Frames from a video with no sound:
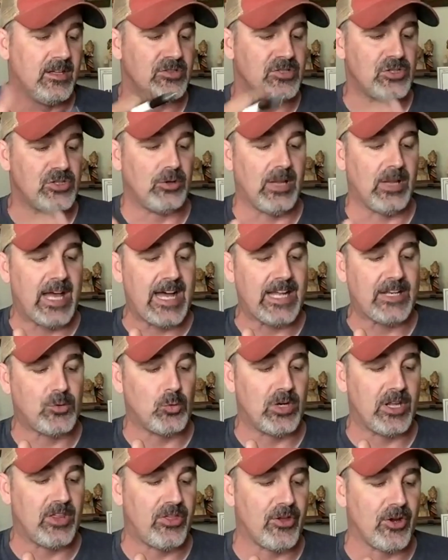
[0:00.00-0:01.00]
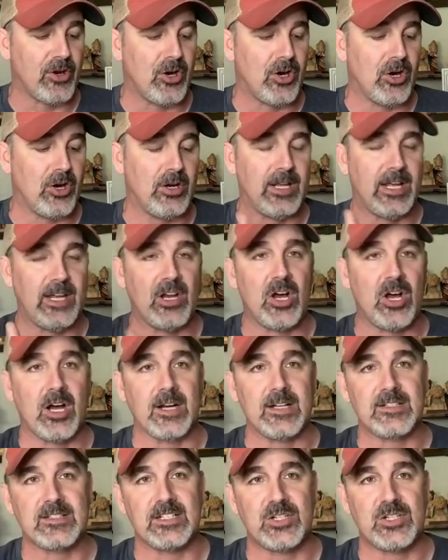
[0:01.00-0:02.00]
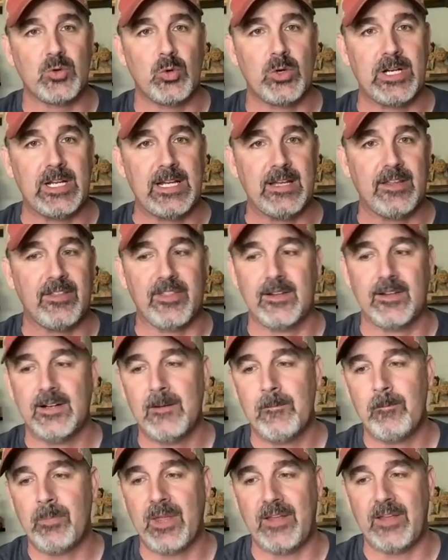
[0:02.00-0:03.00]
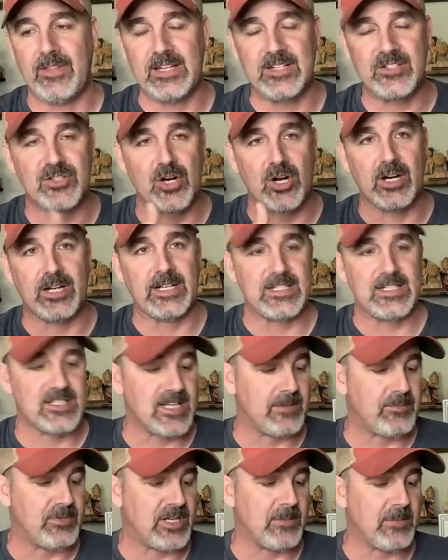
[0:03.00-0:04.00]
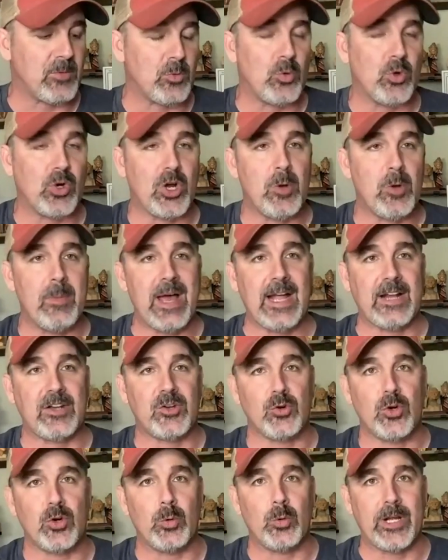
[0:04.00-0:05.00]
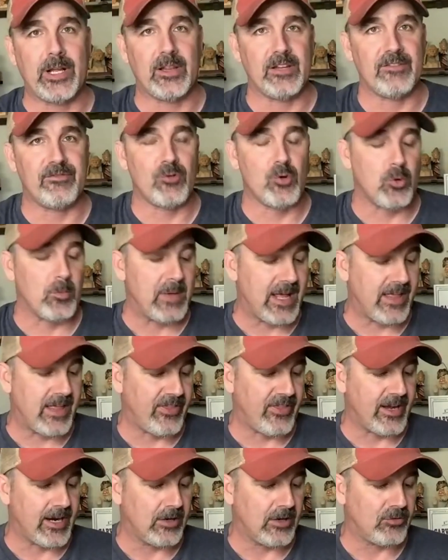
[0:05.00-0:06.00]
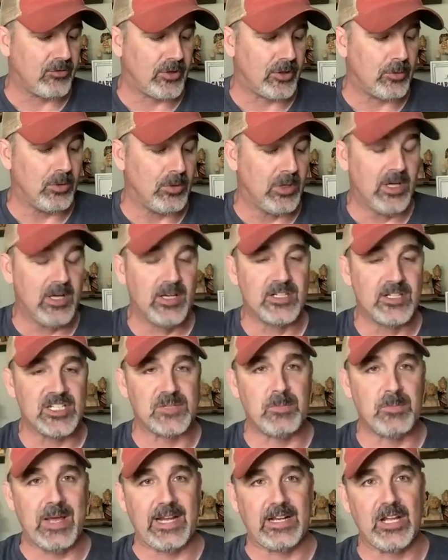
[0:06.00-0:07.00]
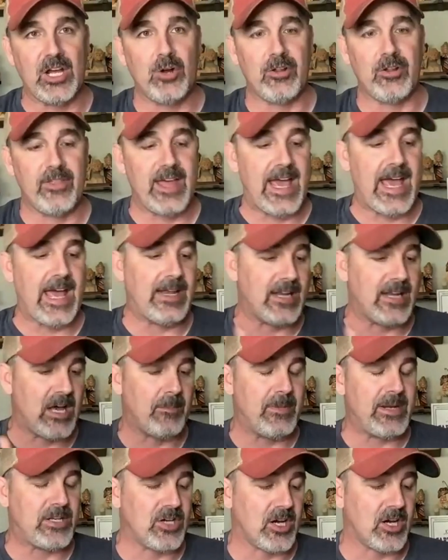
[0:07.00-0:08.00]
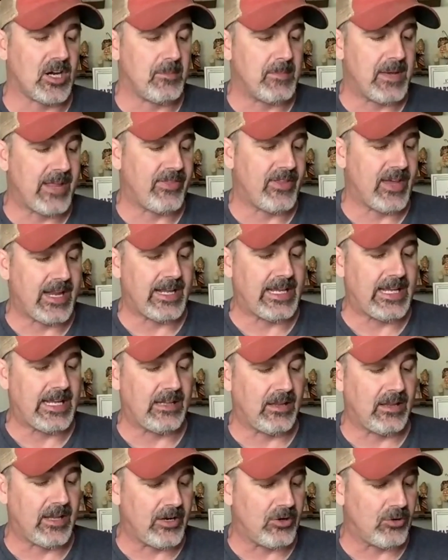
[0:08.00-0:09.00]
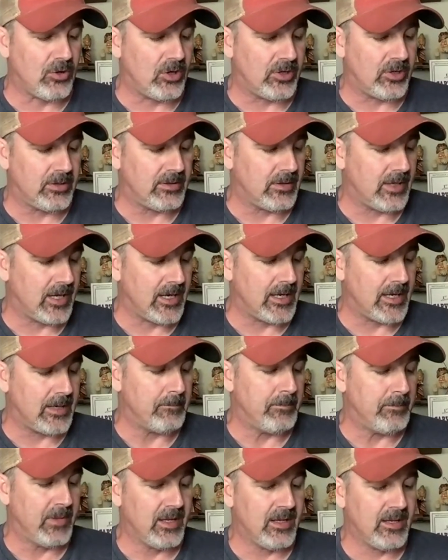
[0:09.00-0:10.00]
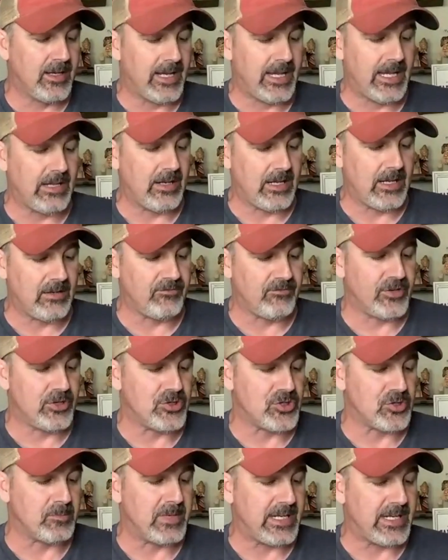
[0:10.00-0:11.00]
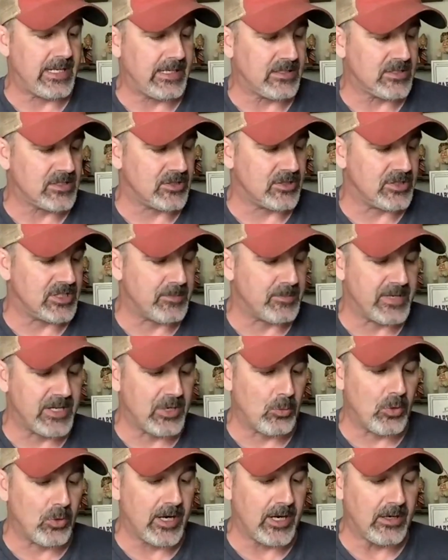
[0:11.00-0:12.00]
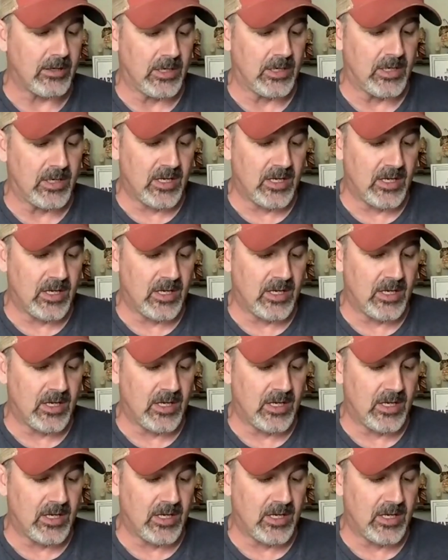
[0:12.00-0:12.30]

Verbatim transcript: July 23rd, and August the 20th. And then starting in September, we'll go back to a weekly format there. So just make note of that. And I'll be talking about that again later on um, in, in future meetings. So just be aware.